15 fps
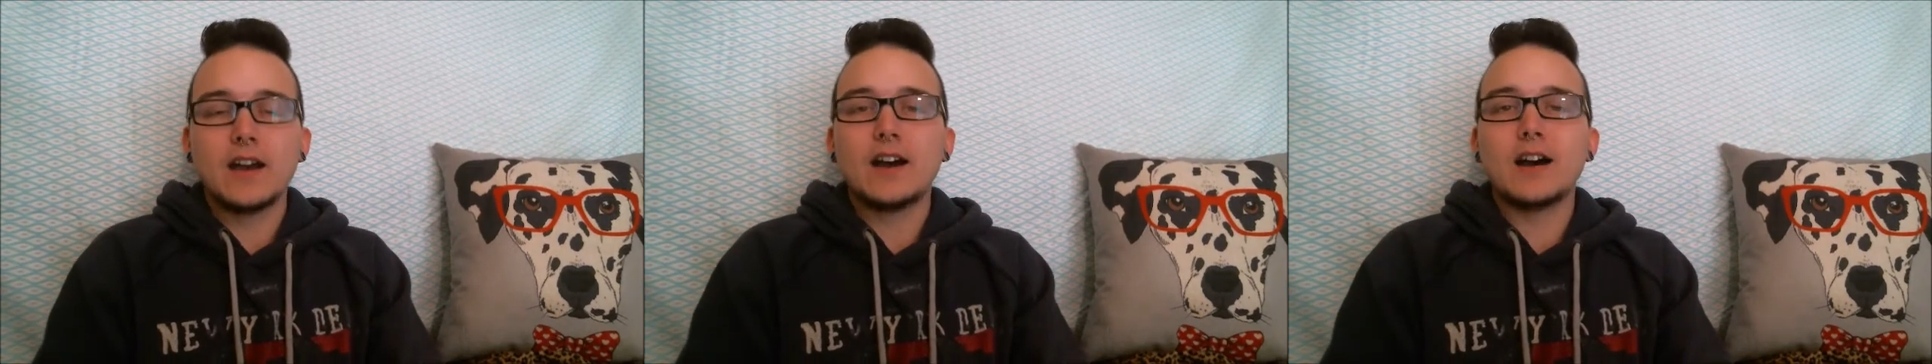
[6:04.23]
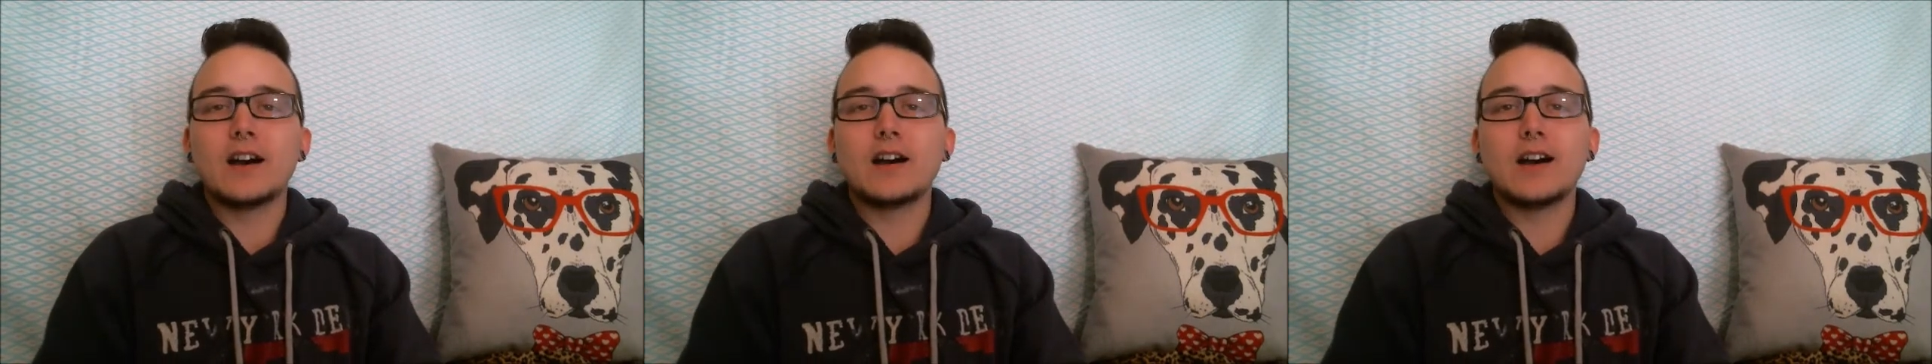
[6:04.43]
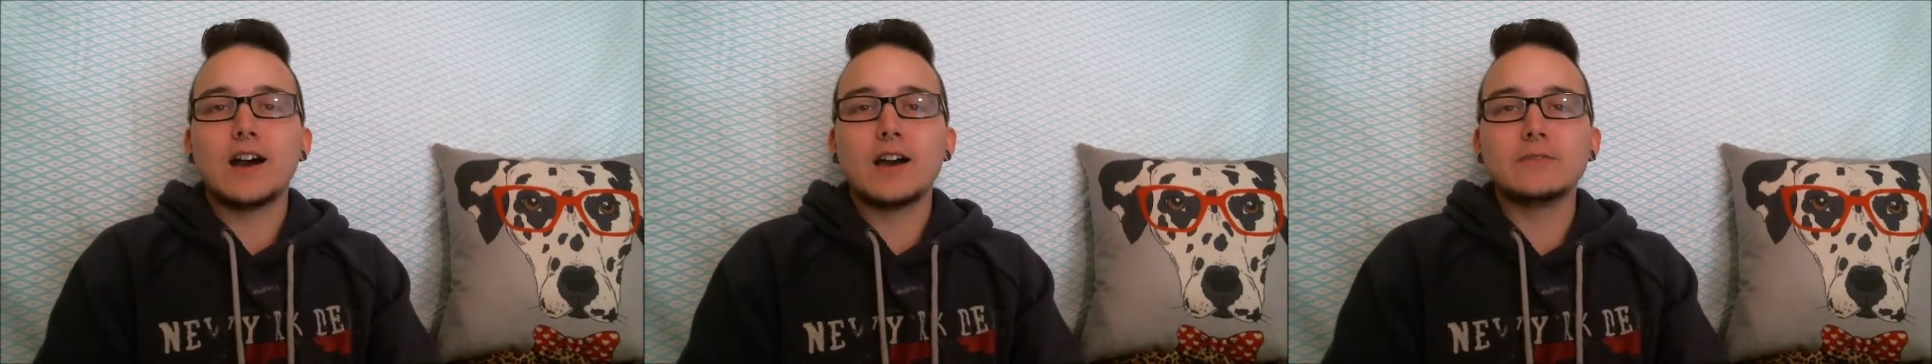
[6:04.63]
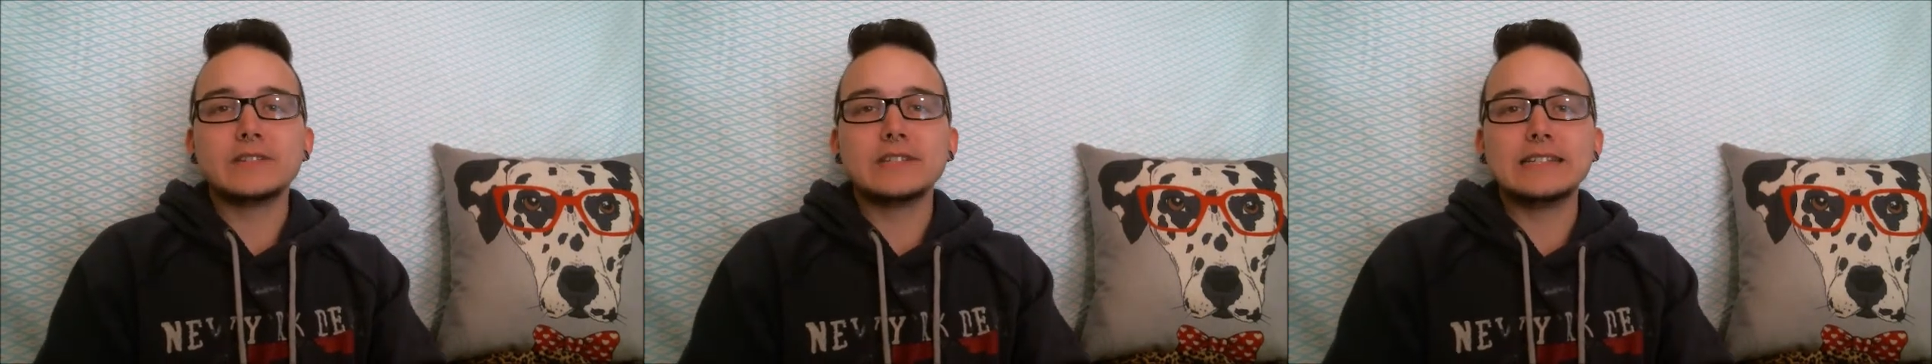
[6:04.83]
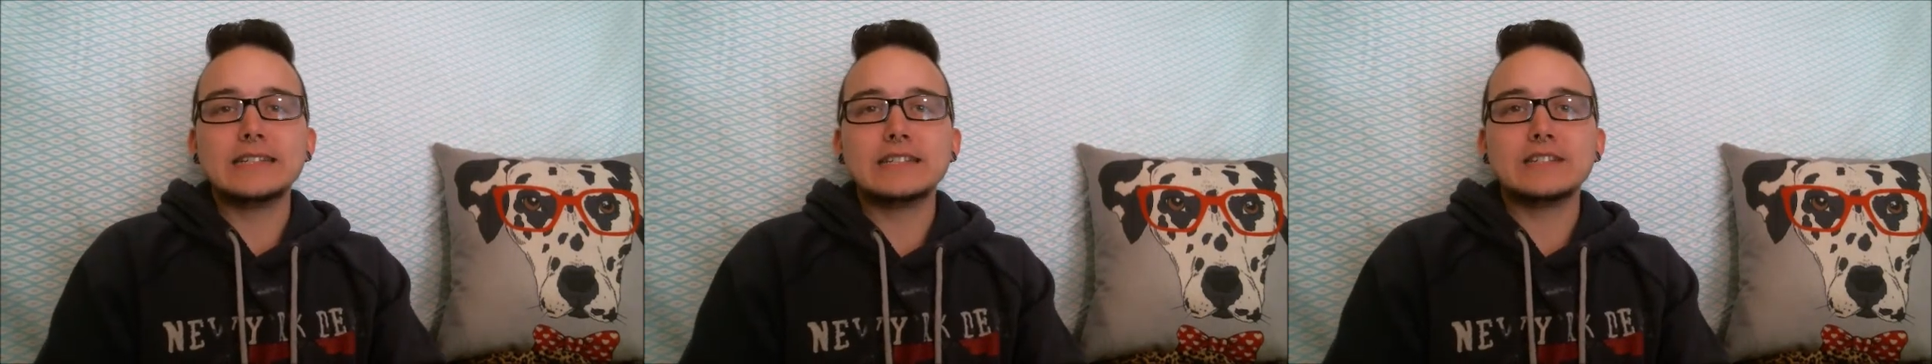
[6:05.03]
I
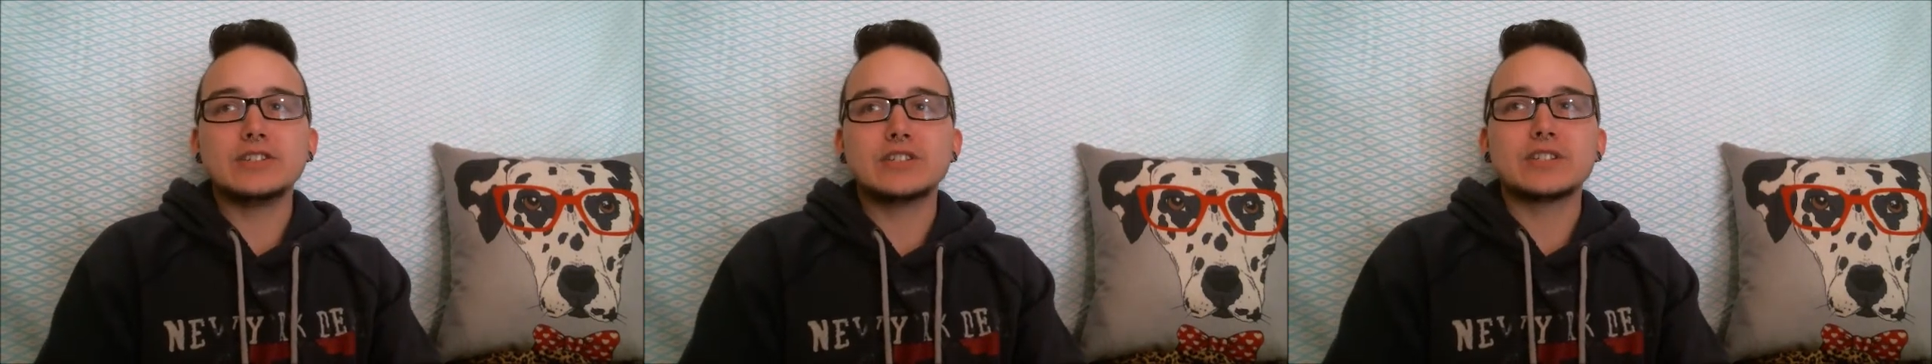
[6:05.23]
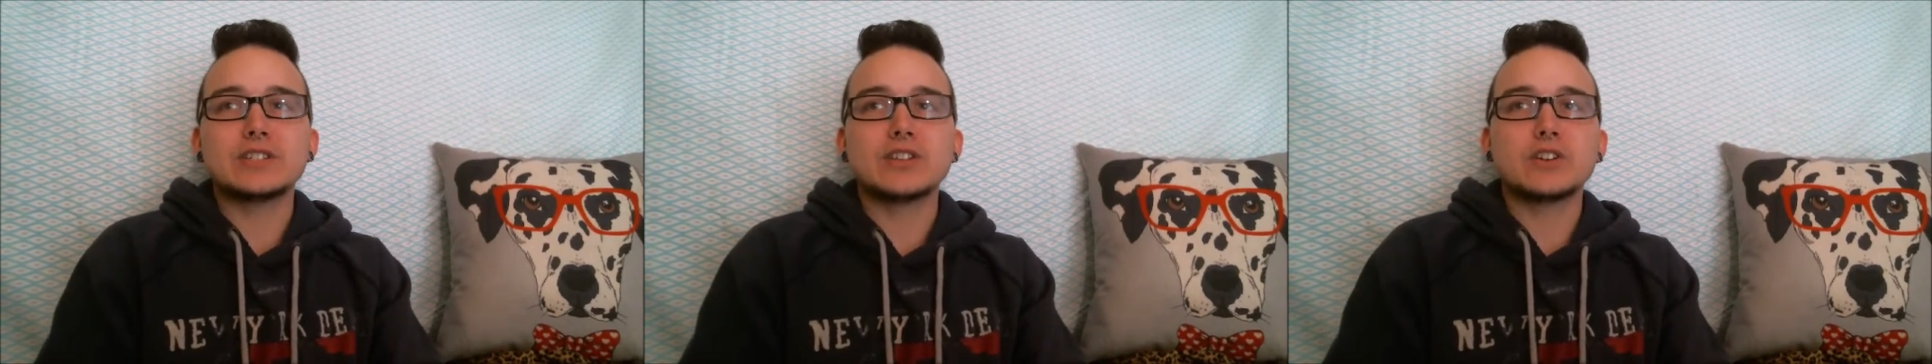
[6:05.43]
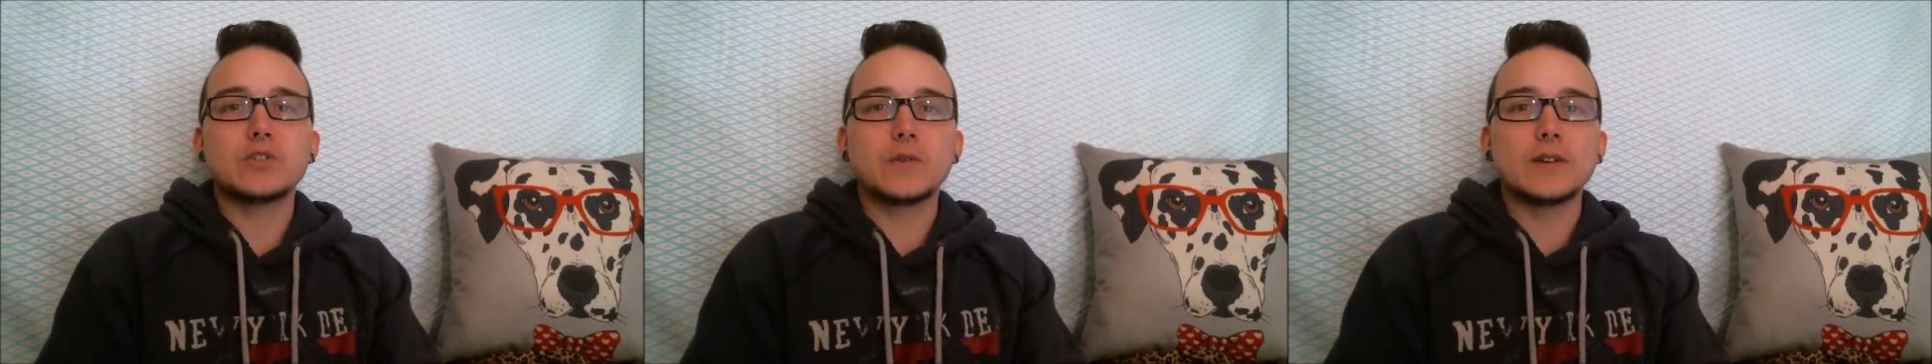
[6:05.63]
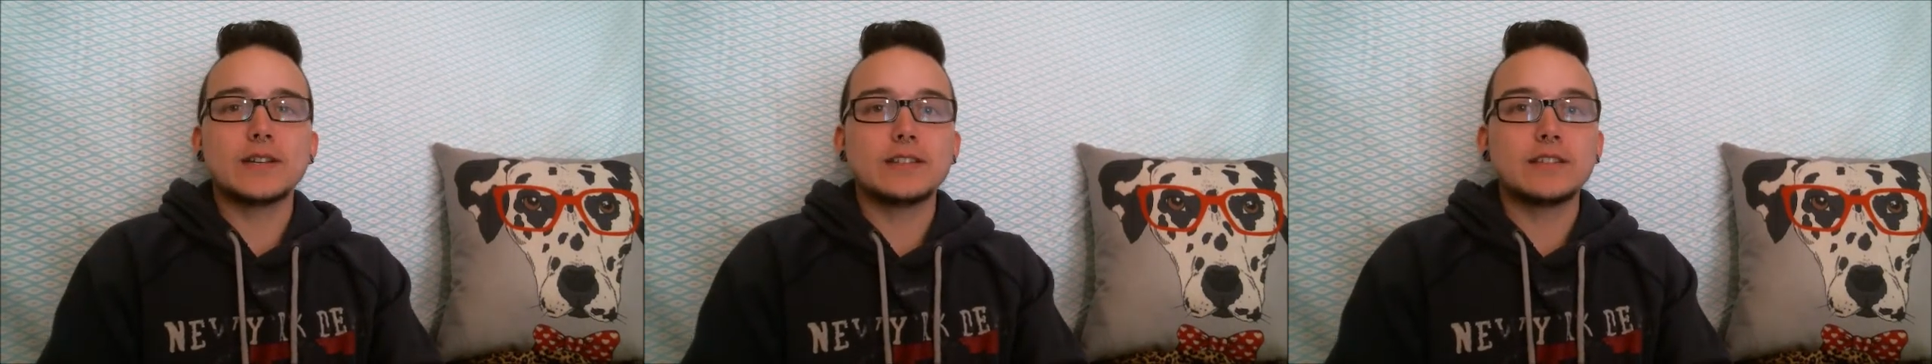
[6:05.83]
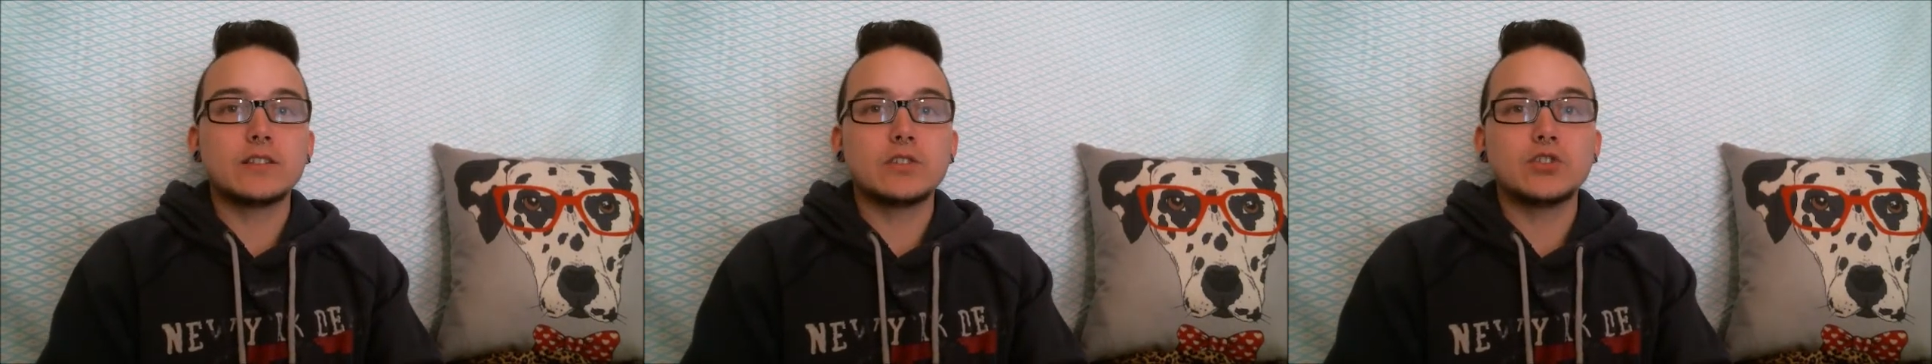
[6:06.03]
really need to just start going
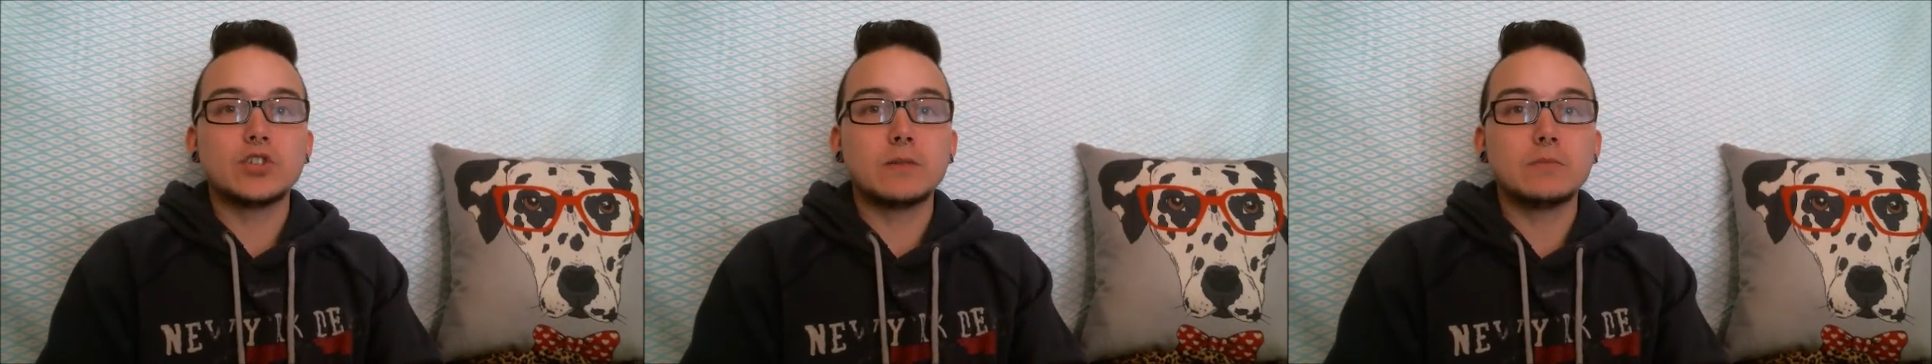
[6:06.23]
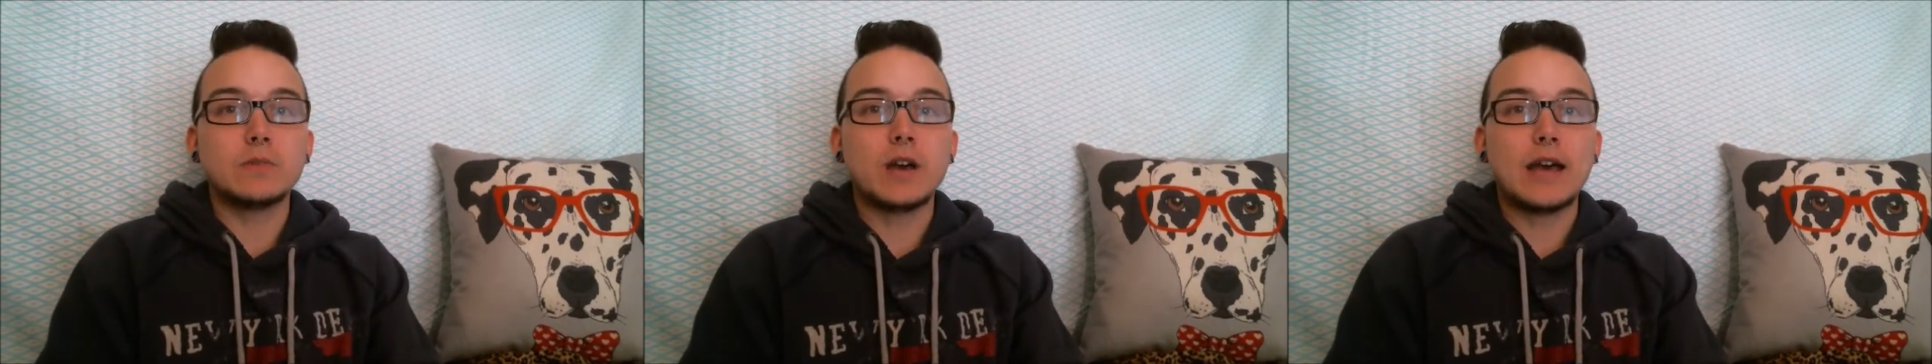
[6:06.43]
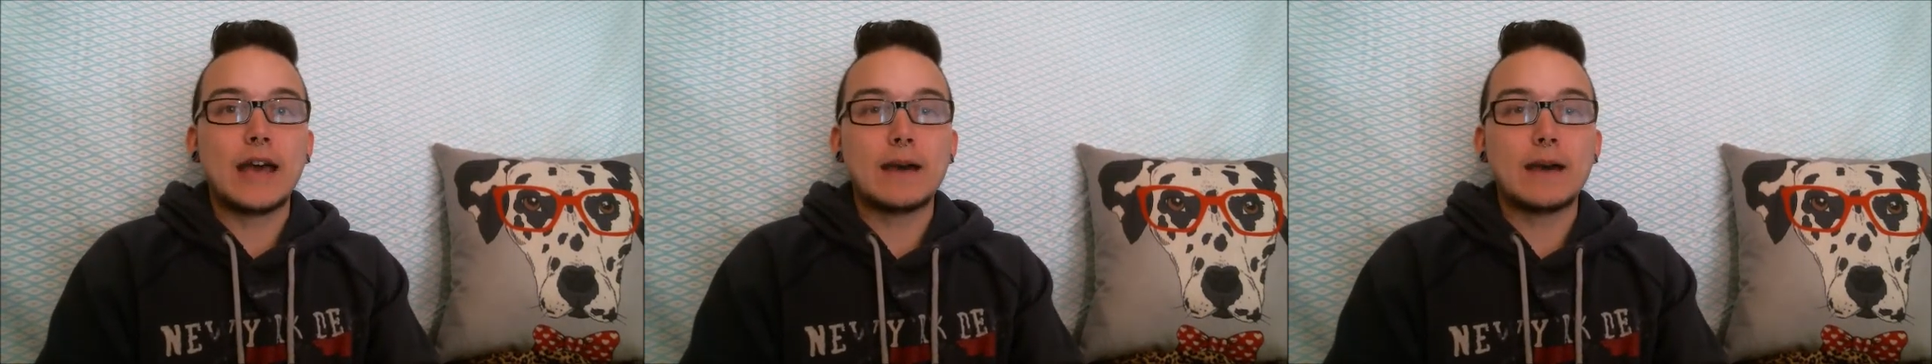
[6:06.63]
to the gym